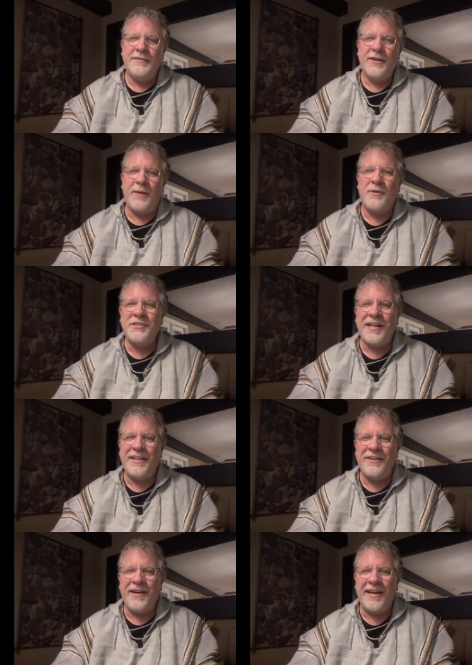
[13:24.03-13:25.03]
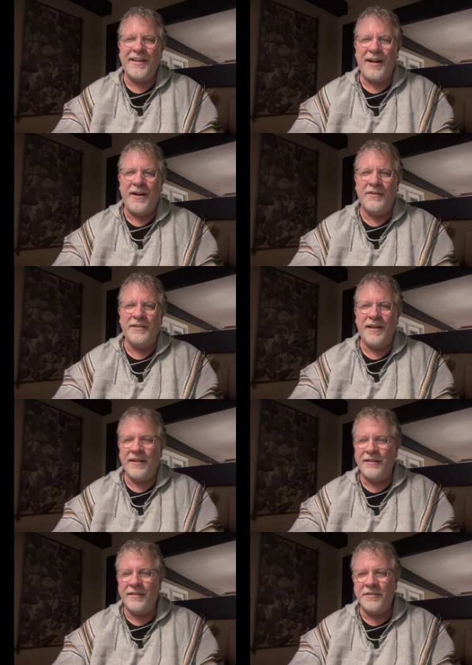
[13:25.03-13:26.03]
I appreciate you hanging out
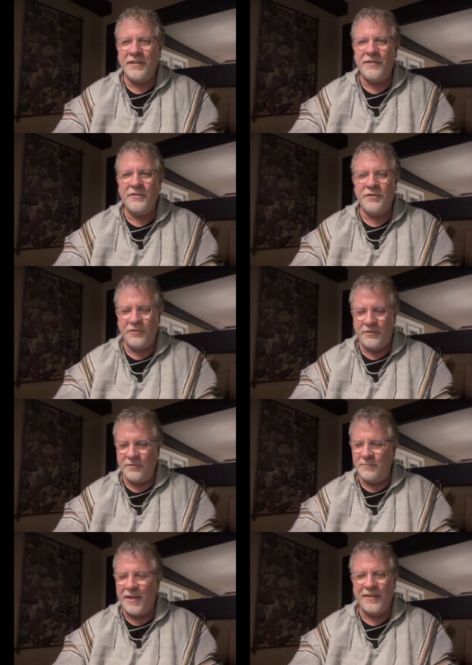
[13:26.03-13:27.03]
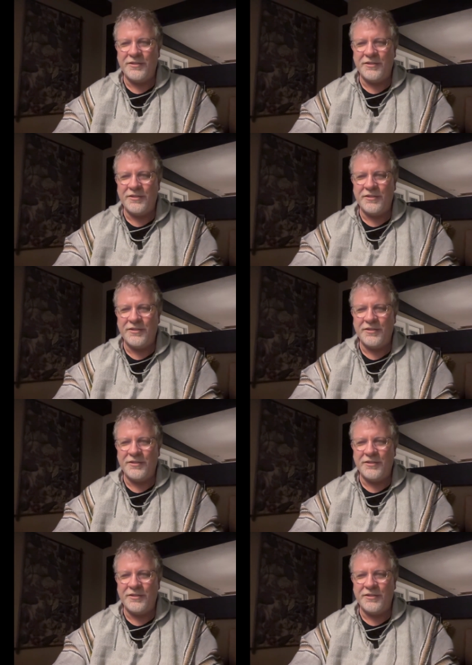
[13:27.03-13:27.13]
and listening to my